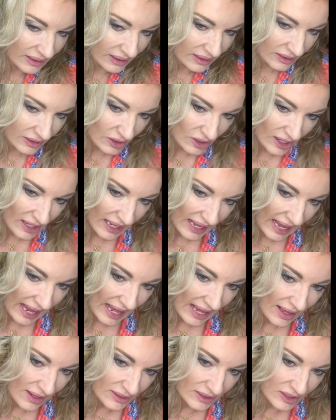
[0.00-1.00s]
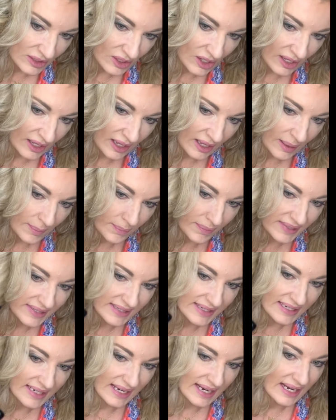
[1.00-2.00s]
Not out, not up, but
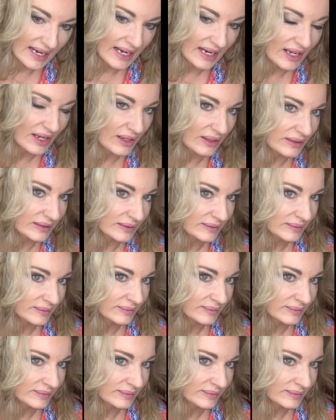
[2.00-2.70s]
down.